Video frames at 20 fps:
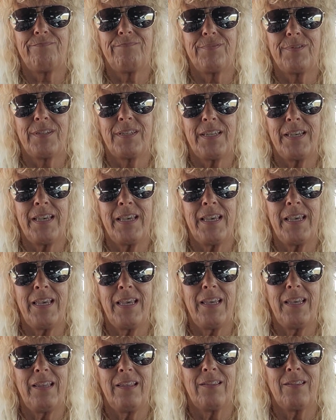
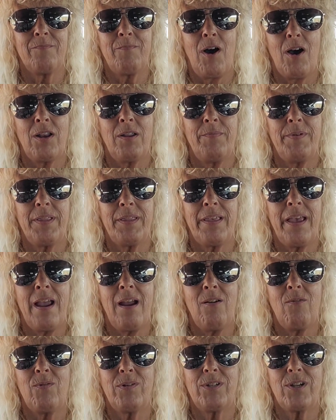see the monument
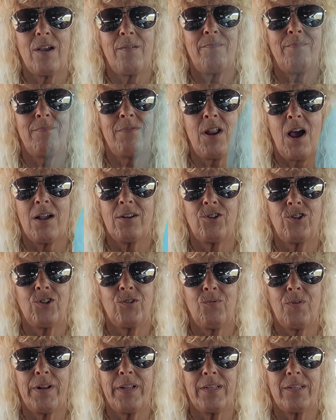there, which I'm not
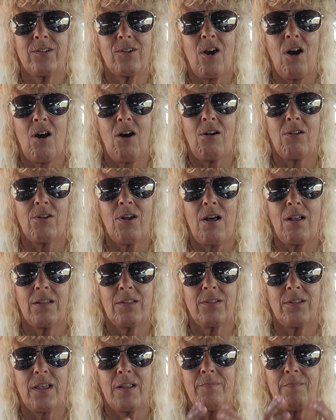sure what it's called. All of a
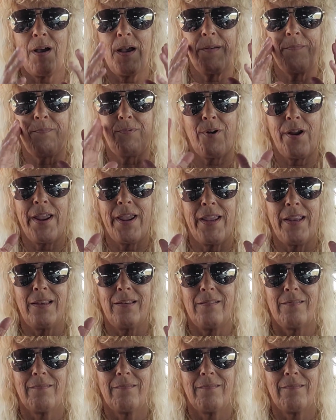sudden my brain,